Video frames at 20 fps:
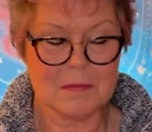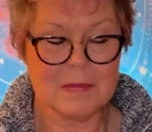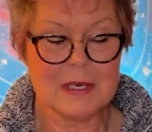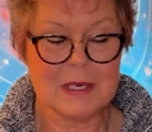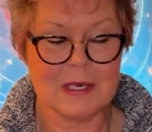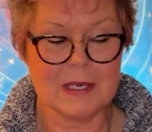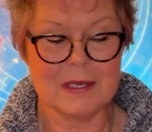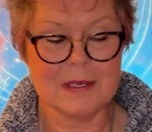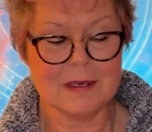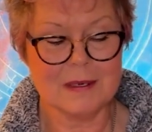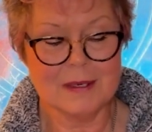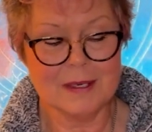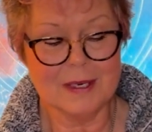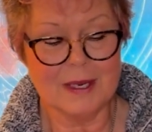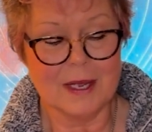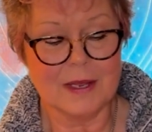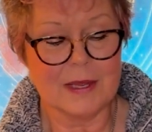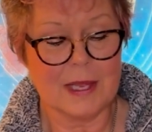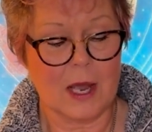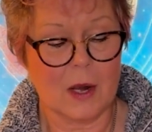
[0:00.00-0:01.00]
mean
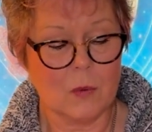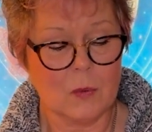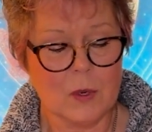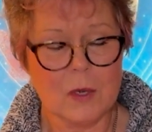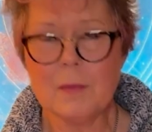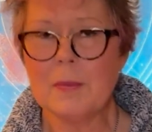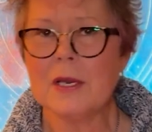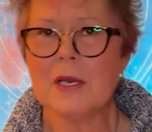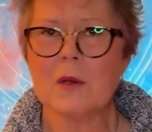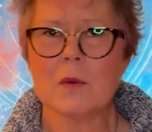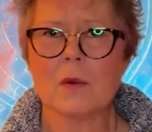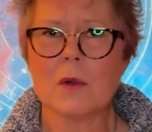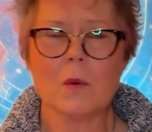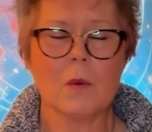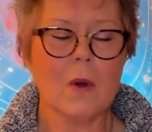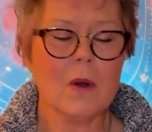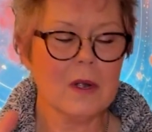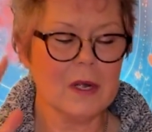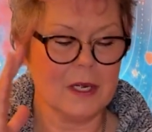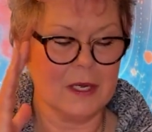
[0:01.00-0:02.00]
that we're being
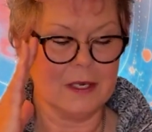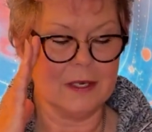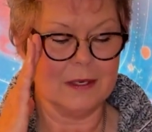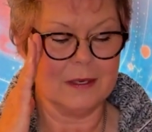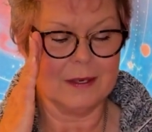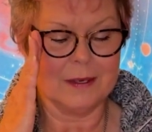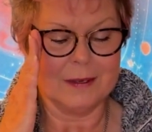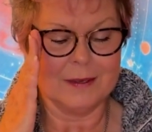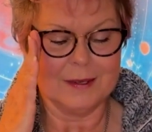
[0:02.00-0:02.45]
rewarded.